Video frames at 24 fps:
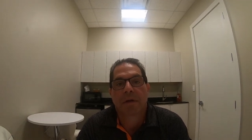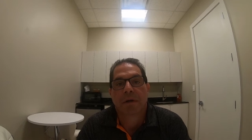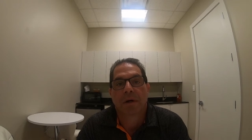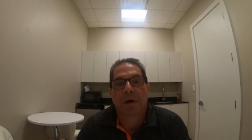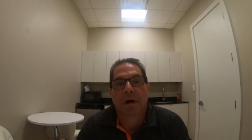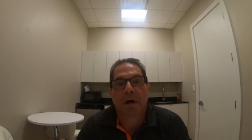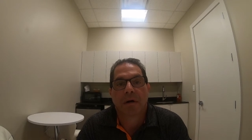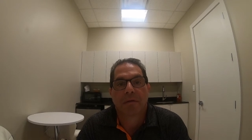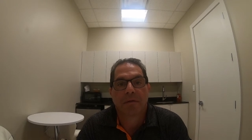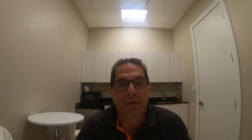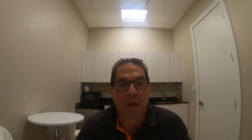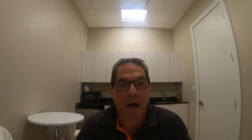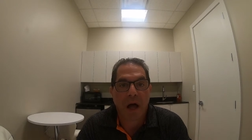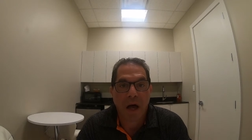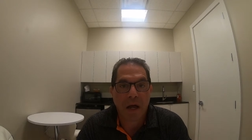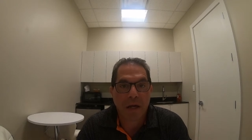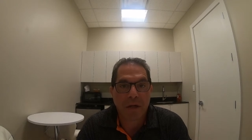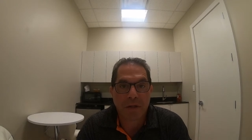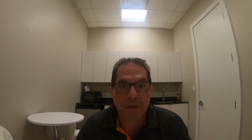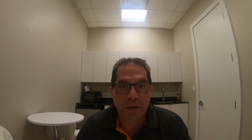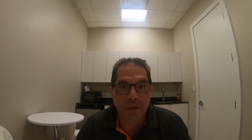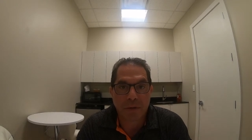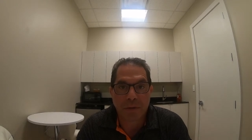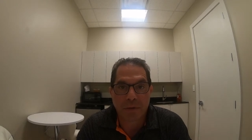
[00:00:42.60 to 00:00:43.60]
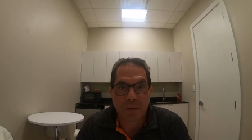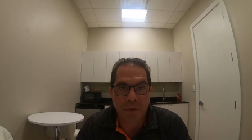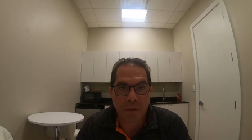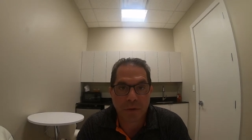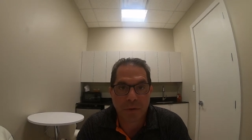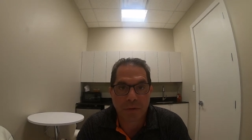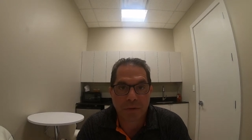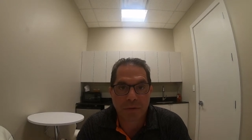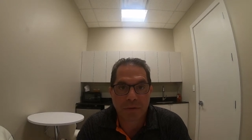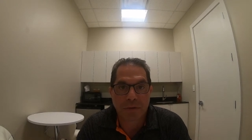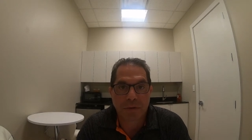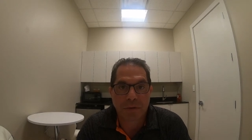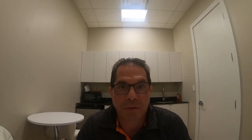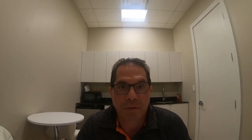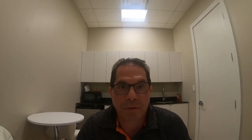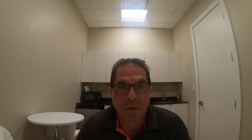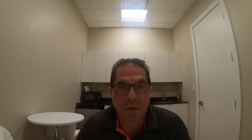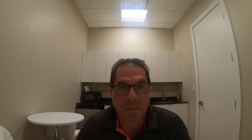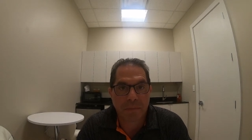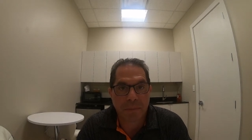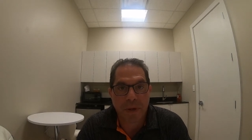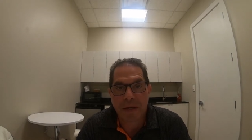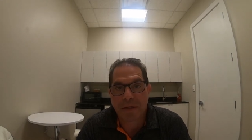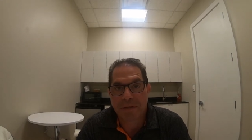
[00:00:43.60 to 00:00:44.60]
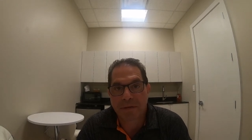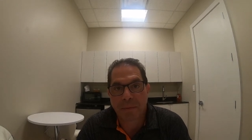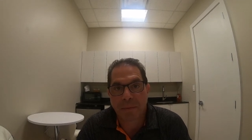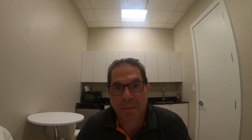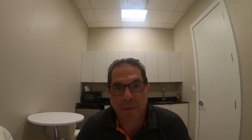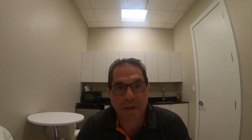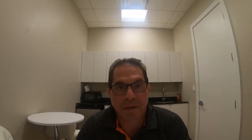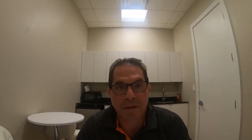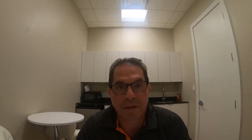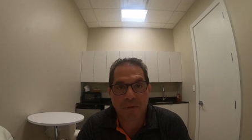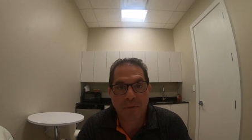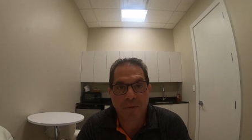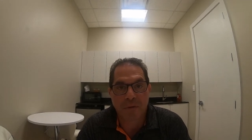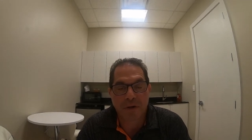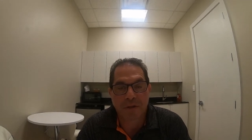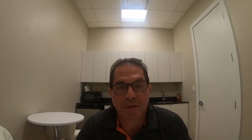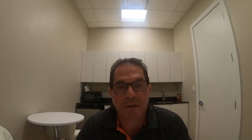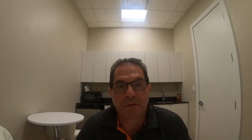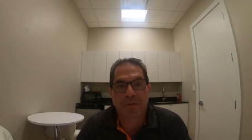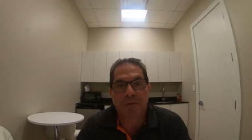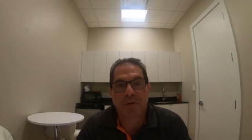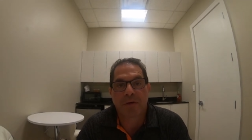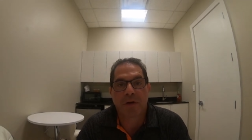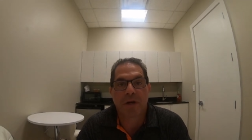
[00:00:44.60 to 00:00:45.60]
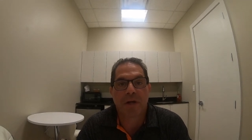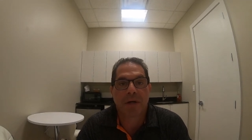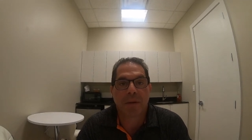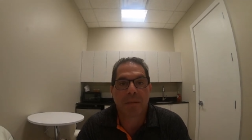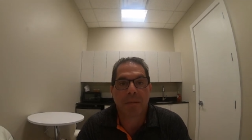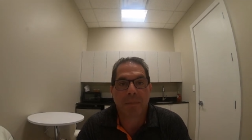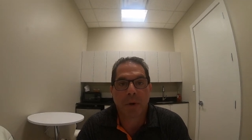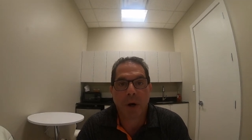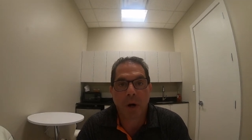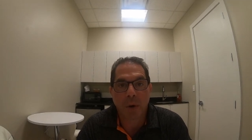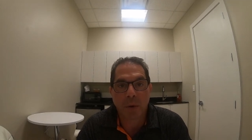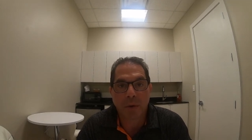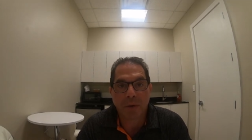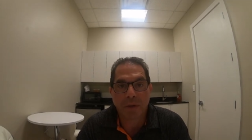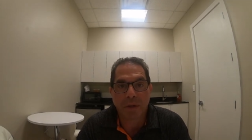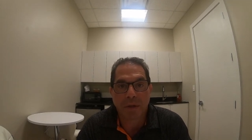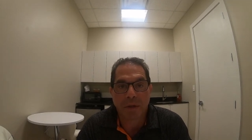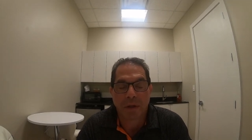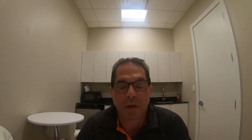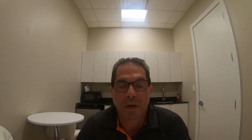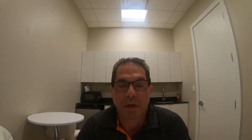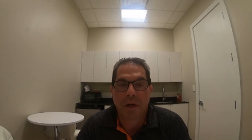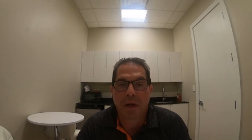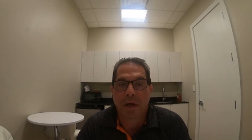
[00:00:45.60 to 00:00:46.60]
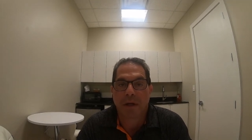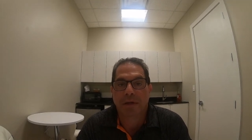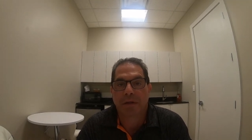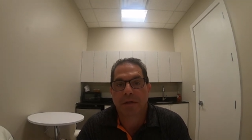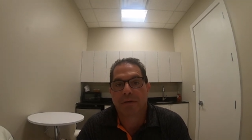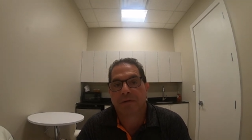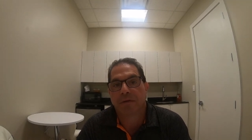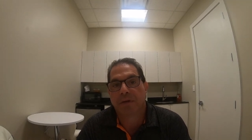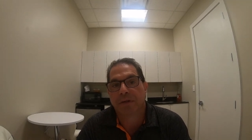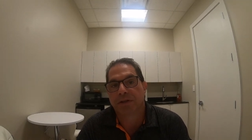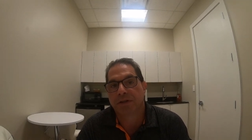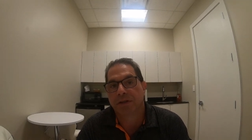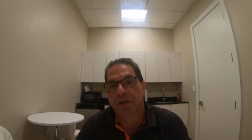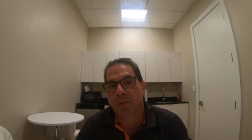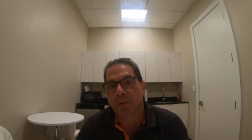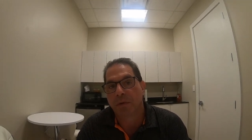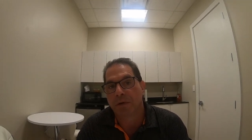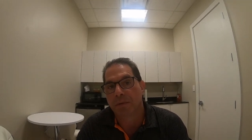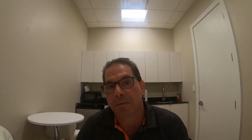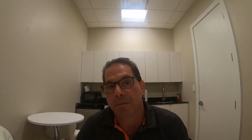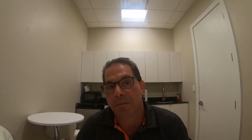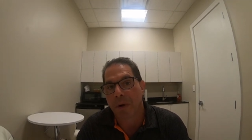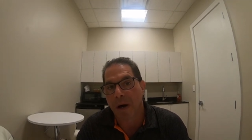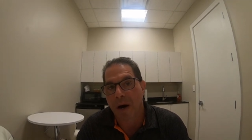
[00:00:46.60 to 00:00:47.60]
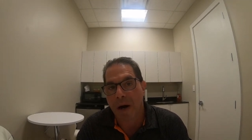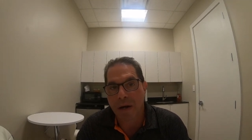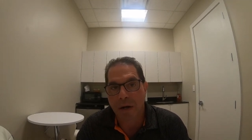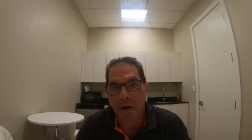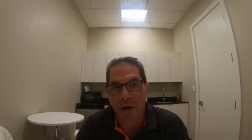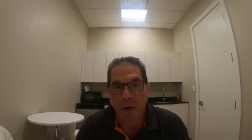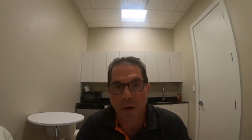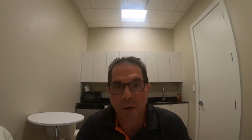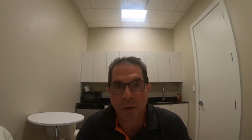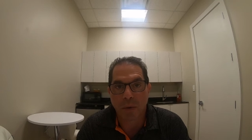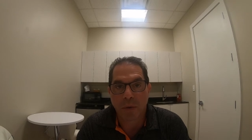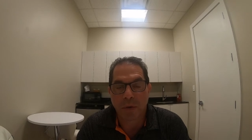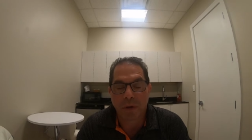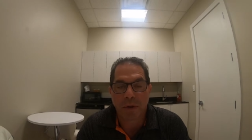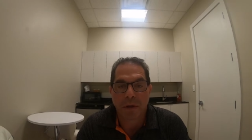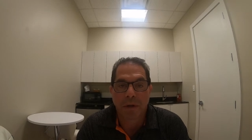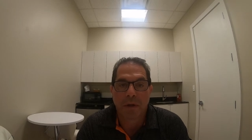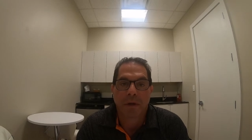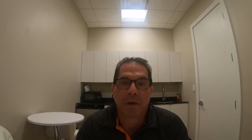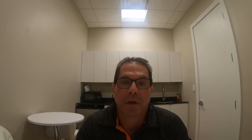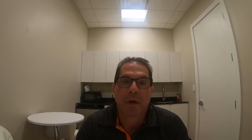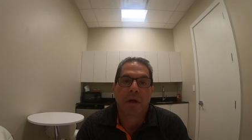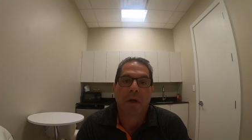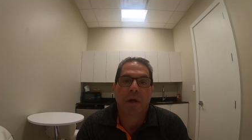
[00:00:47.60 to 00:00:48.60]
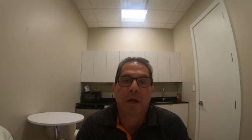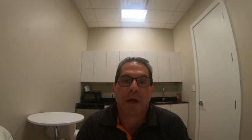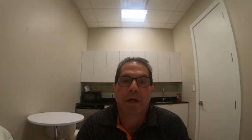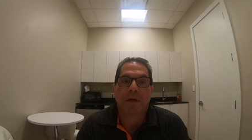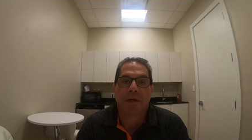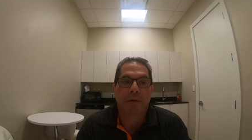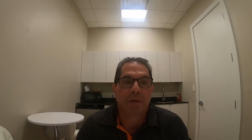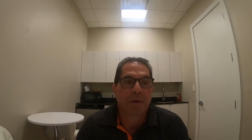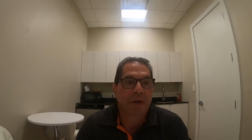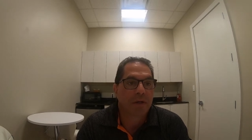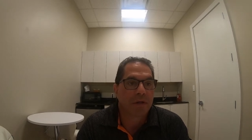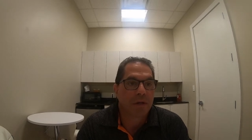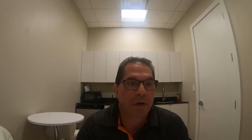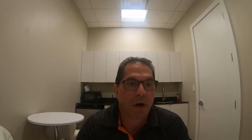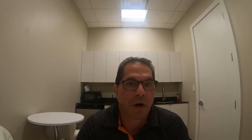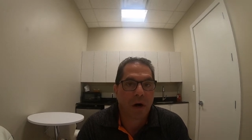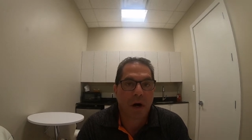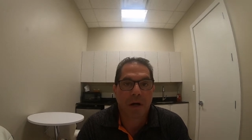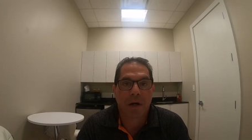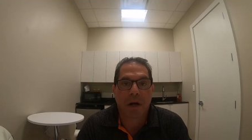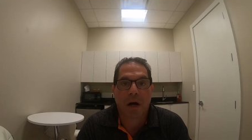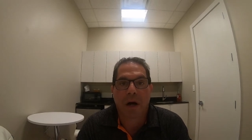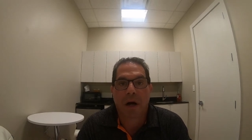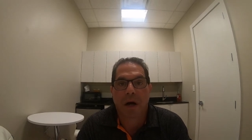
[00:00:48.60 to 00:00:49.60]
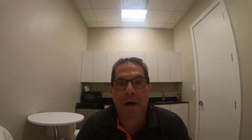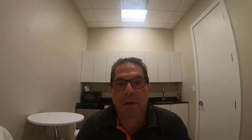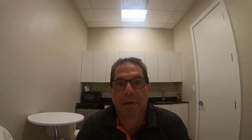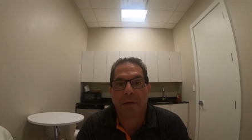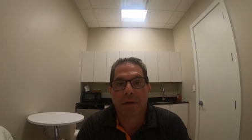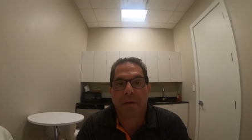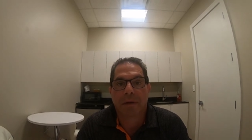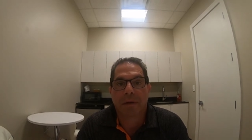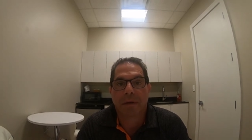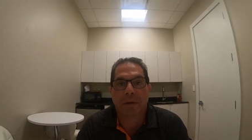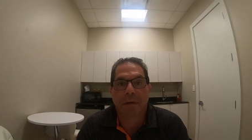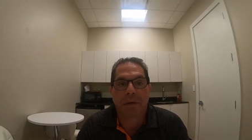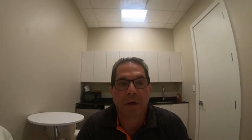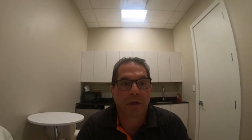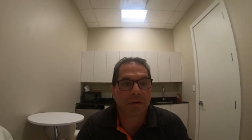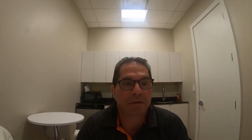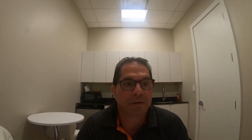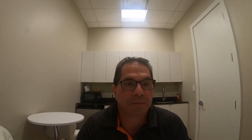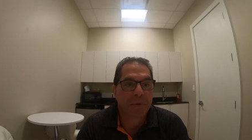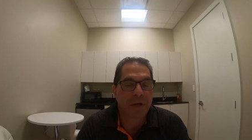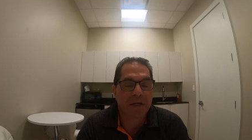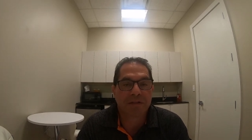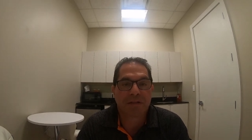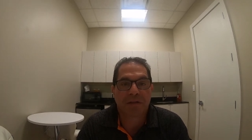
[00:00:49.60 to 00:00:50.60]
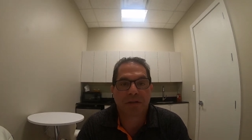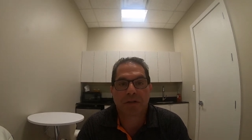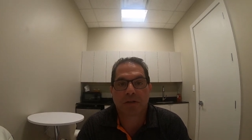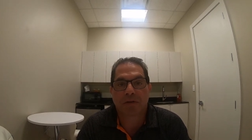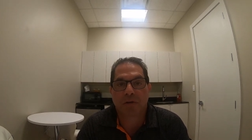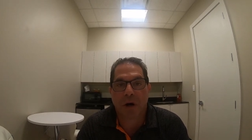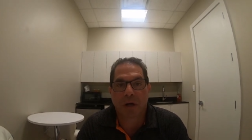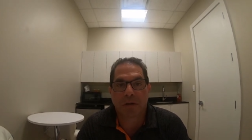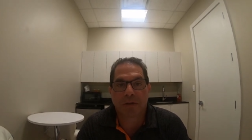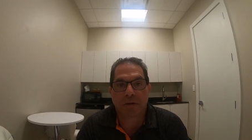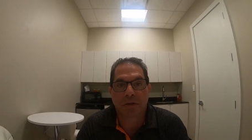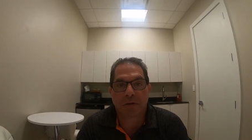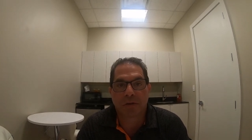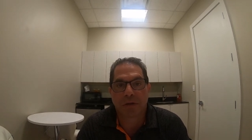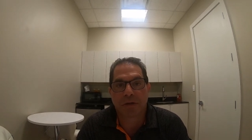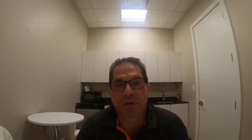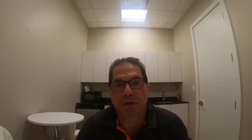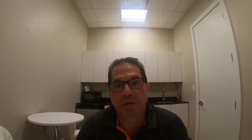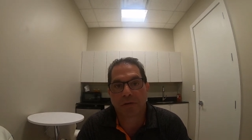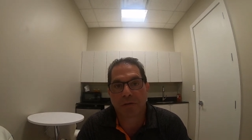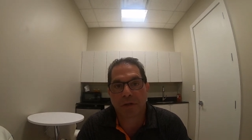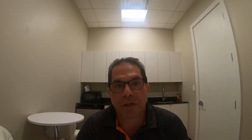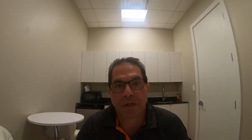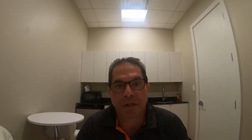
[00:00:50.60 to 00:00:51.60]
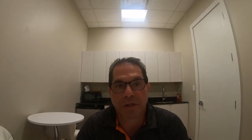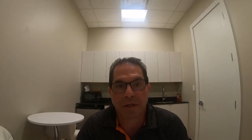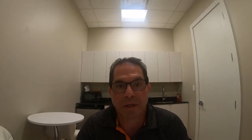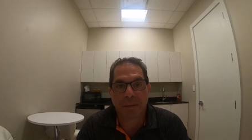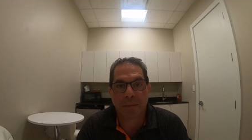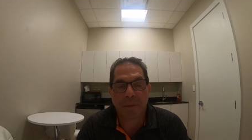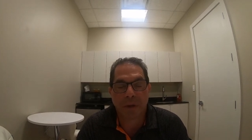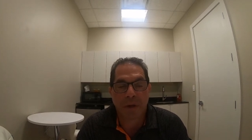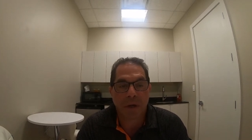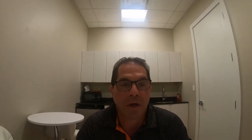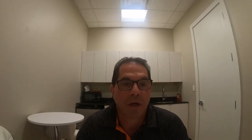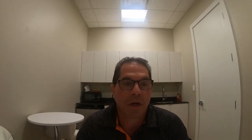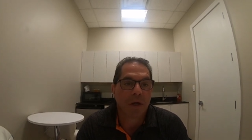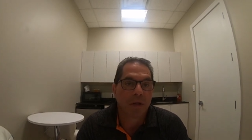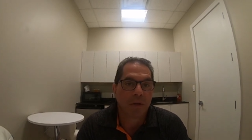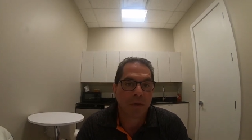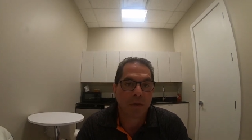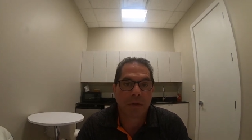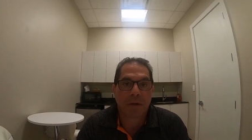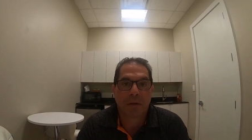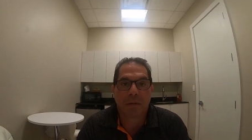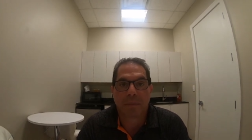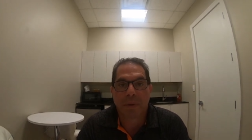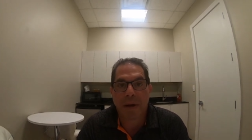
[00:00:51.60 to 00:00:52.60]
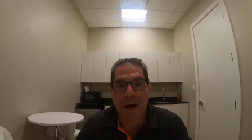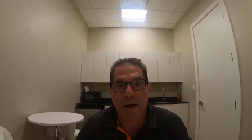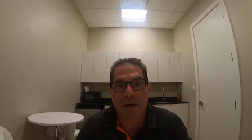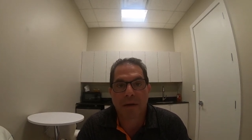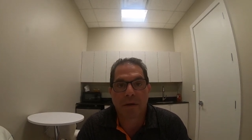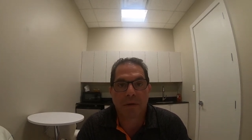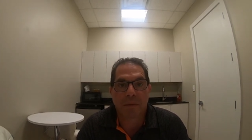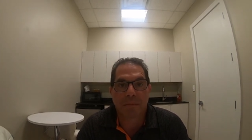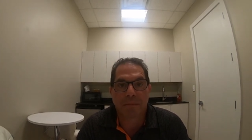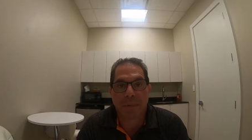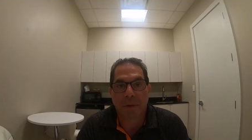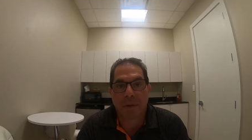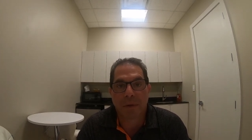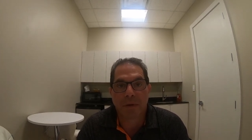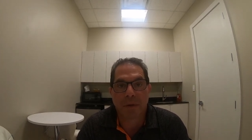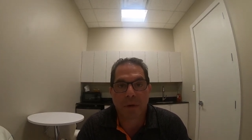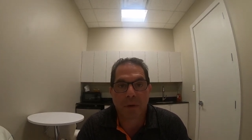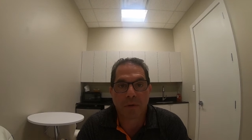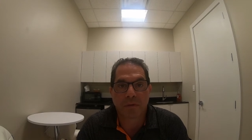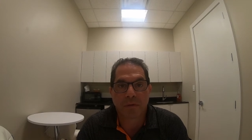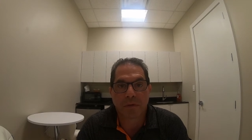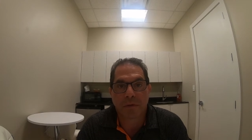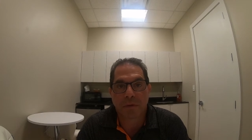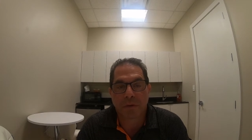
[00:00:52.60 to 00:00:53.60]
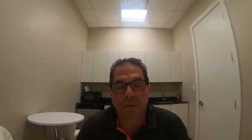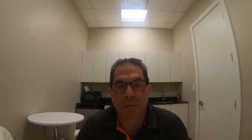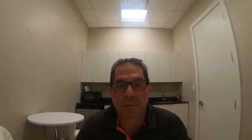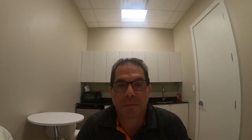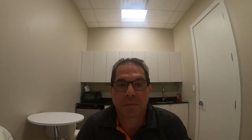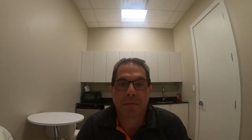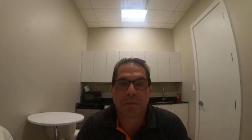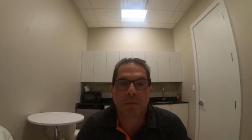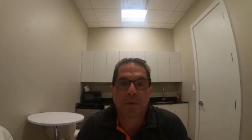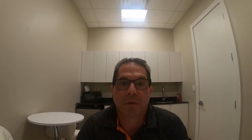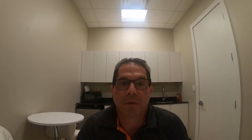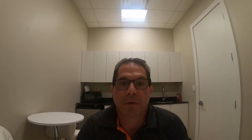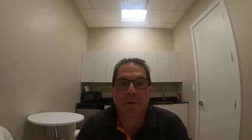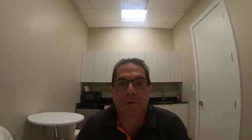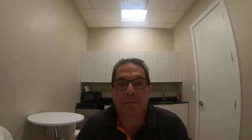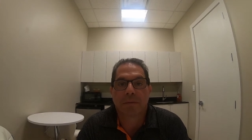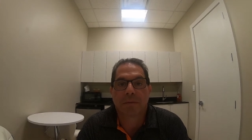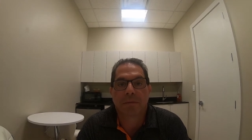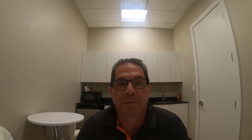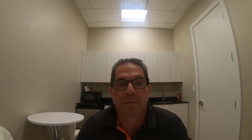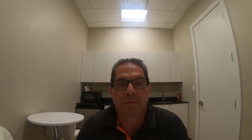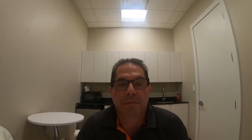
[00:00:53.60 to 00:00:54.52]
of line you use. It makes a big difference. If you're in a boat and you're fishing with mono and you get caught on a piece of structure, a tree limb, you could paddle the boat over or